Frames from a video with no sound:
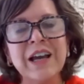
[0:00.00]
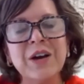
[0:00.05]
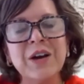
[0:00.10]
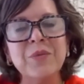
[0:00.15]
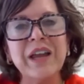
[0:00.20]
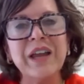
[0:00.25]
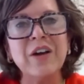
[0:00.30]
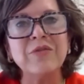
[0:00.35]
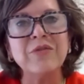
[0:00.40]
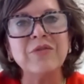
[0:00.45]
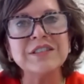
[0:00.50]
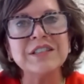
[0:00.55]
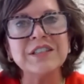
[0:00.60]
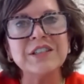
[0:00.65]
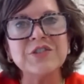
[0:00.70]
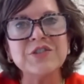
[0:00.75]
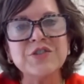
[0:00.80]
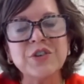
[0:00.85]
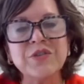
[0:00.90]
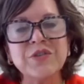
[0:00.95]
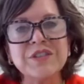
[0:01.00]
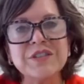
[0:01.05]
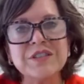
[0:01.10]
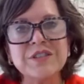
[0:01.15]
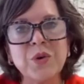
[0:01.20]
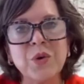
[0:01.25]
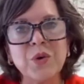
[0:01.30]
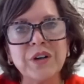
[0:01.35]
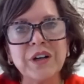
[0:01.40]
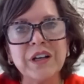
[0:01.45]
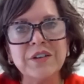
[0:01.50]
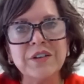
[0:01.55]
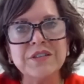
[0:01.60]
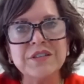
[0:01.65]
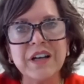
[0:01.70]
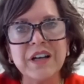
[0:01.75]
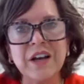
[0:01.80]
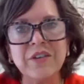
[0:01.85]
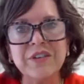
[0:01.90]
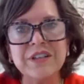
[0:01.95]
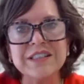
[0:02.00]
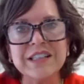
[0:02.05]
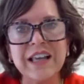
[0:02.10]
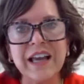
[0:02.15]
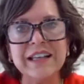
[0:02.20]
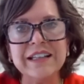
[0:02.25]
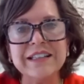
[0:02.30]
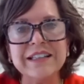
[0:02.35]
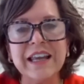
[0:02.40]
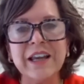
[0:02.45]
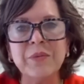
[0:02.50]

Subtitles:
We have resident services coordinators at every site,